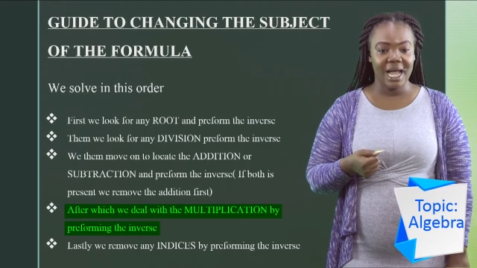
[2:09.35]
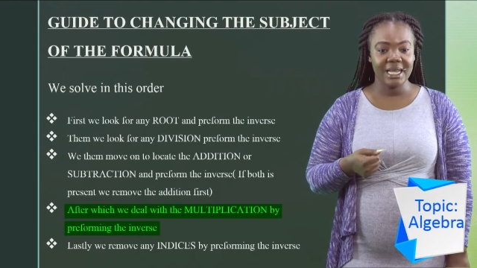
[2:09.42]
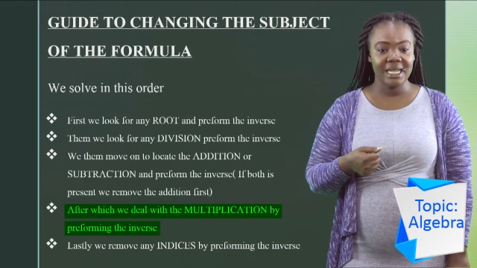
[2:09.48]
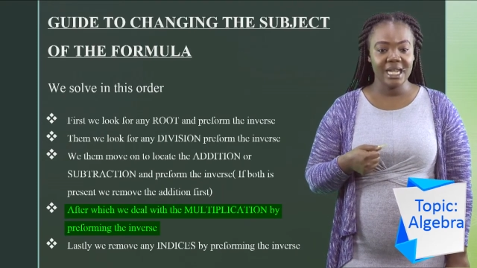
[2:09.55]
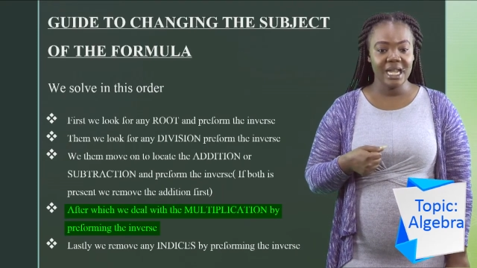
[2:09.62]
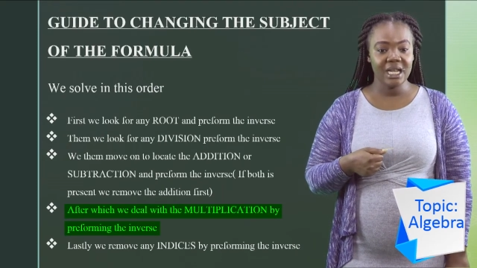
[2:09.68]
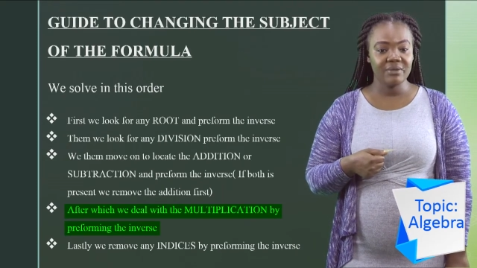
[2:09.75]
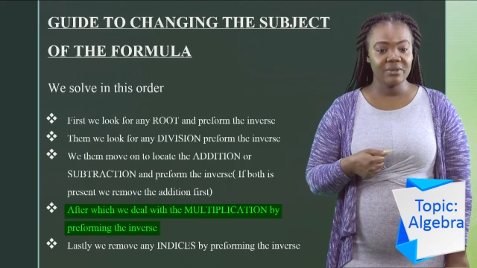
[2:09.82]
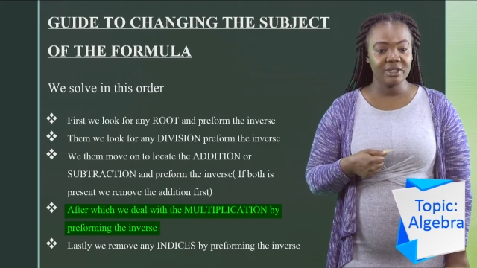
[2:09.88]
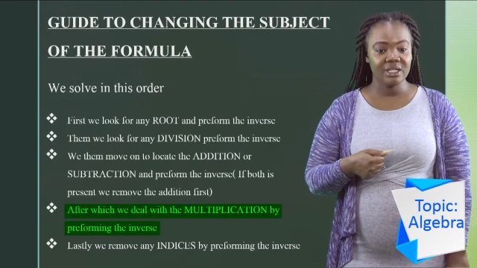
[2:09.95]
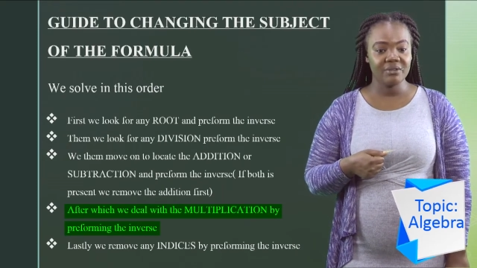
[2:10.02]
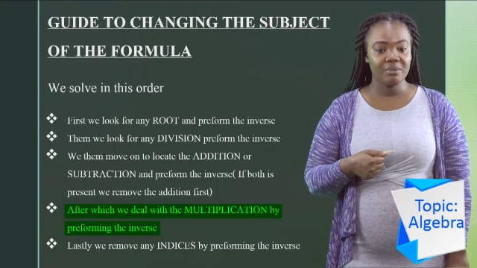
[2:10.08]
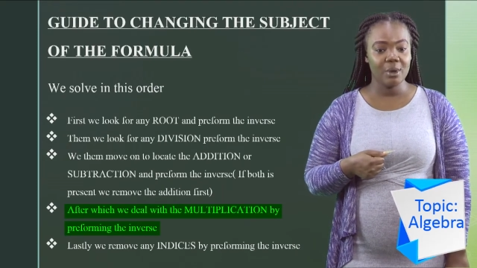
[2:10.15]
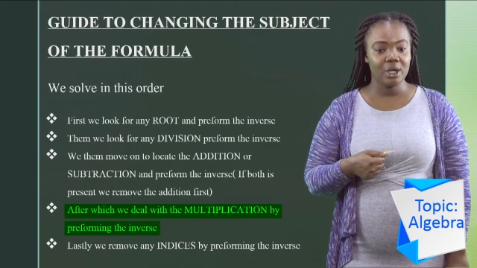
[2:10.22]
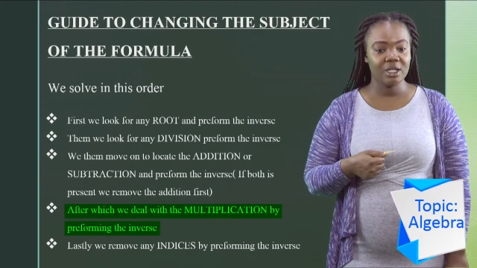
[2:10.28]
and the
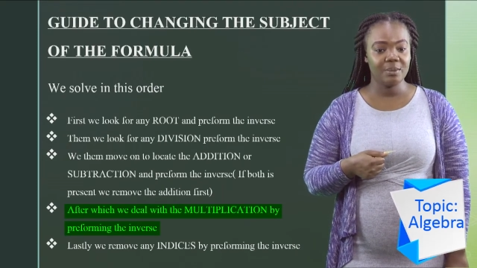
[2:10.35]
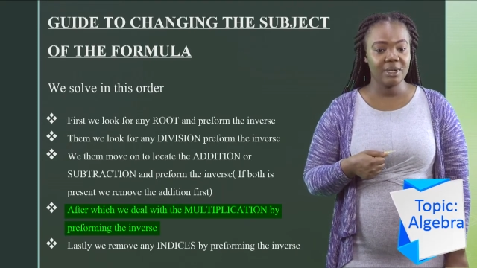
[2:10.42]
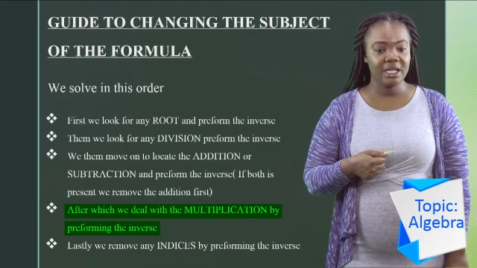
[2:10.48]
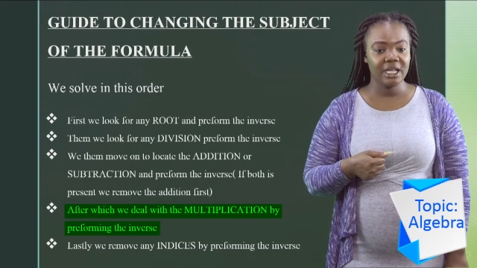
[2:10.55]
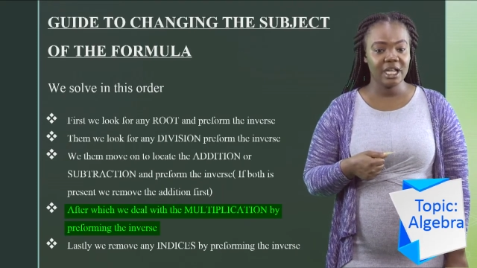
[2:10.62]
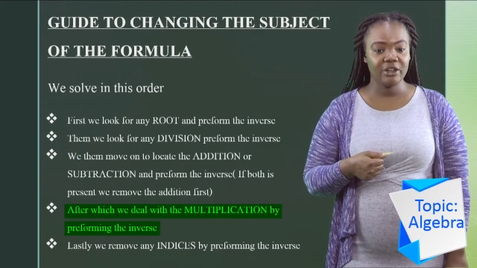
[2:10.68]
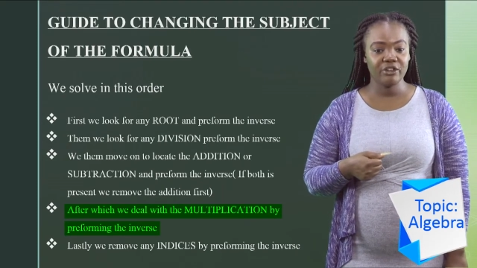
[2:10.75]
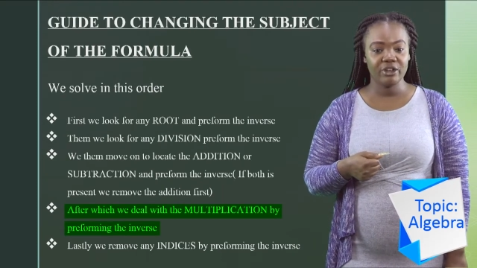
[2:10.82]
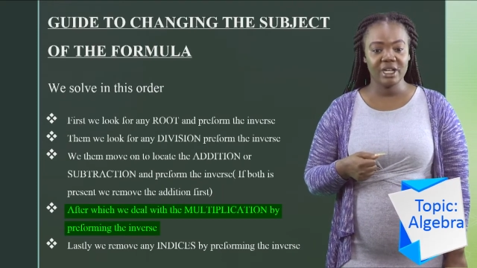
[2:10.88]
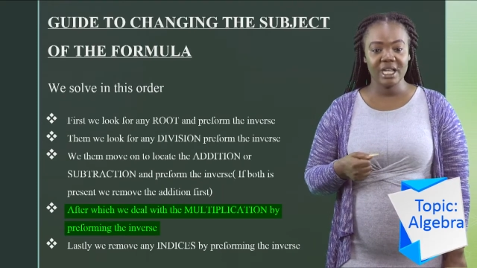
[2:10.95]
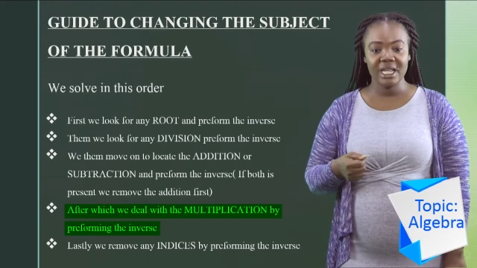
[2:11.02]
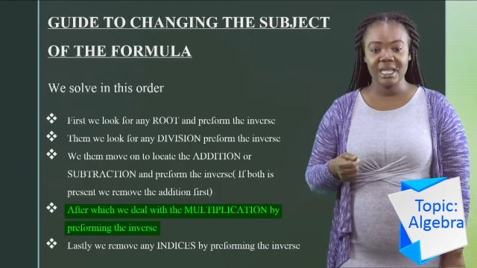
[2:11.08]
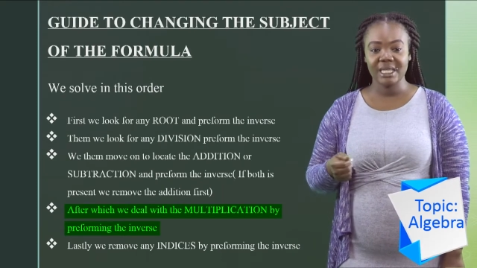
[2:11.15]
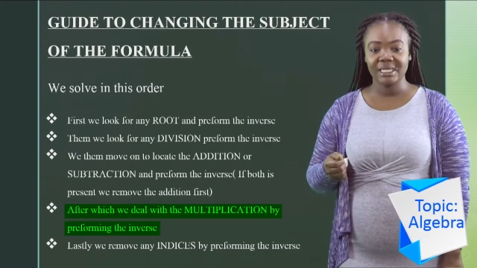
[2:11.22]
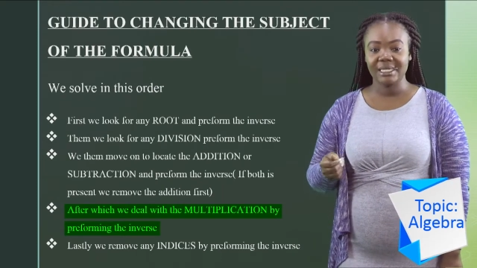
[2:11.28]
inverse of multiplication
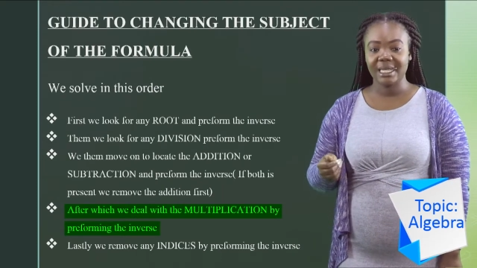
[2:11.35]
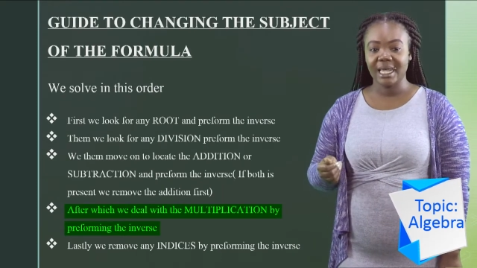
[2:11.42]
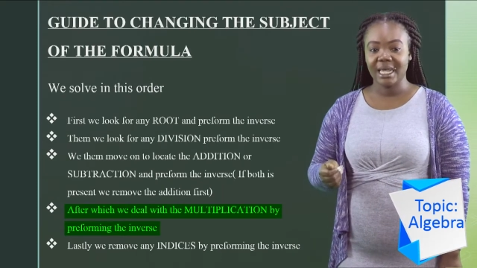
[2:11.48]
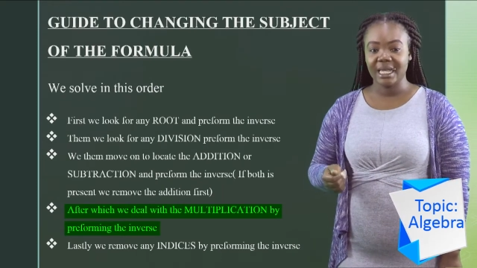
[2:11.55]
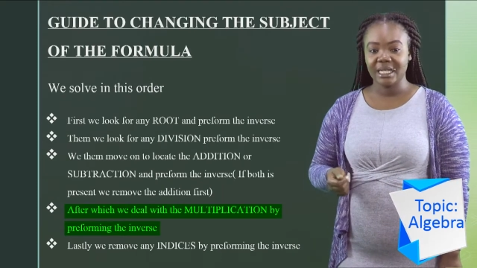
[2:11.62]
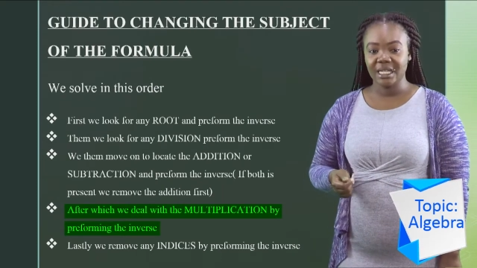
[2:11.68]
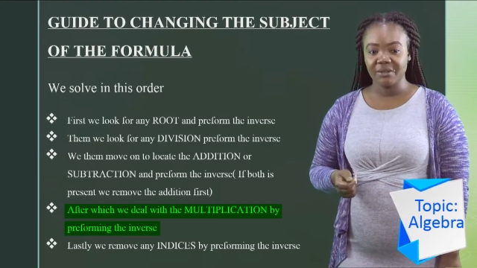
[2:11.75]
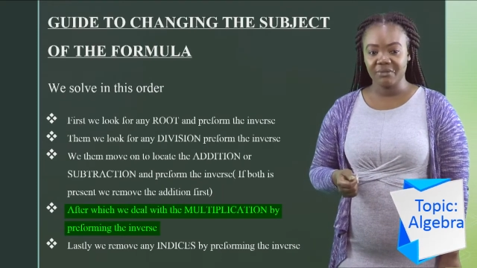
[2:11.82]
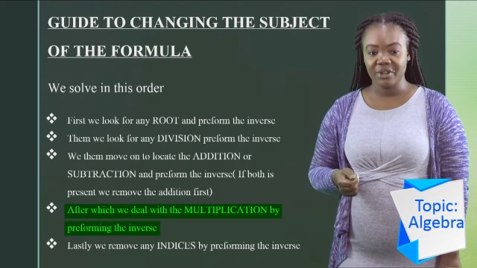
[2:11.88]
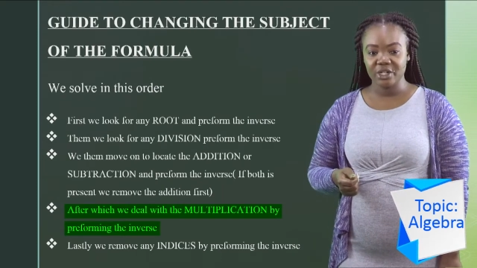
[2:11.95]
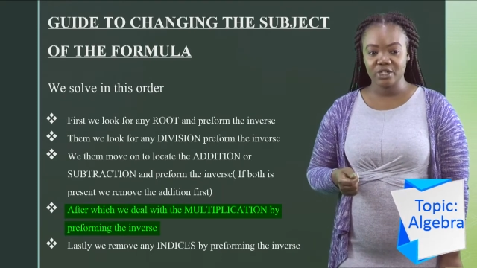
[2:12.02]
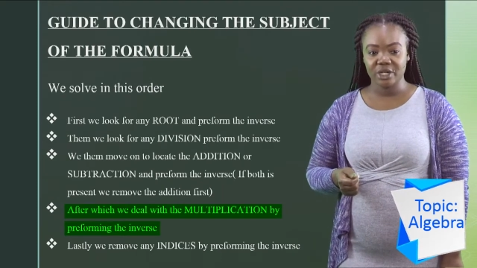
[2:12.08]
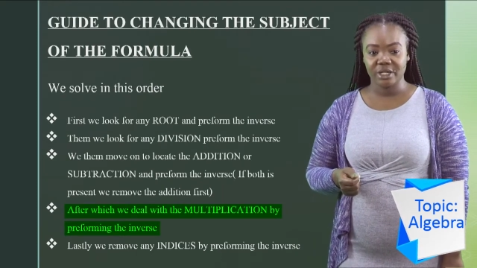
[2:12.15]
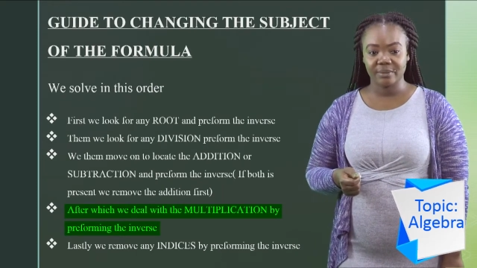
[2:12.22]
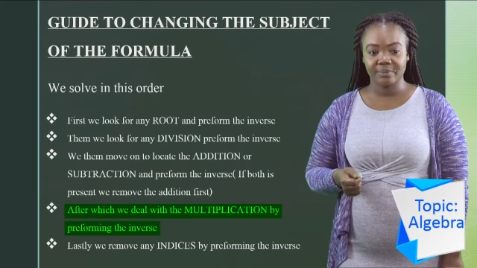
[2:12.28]
is
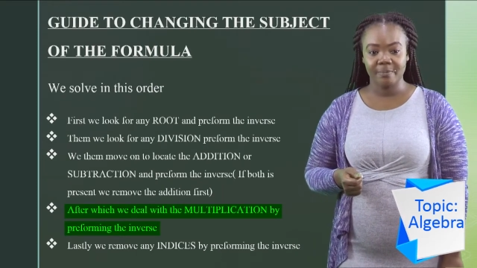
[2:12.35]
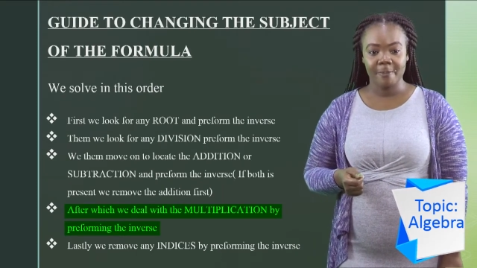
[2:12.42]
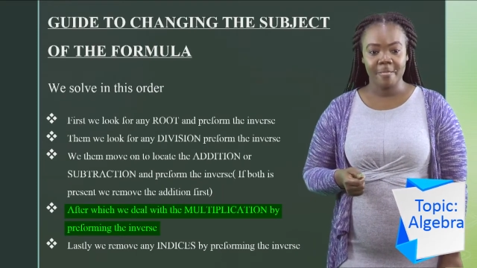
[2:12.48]
division.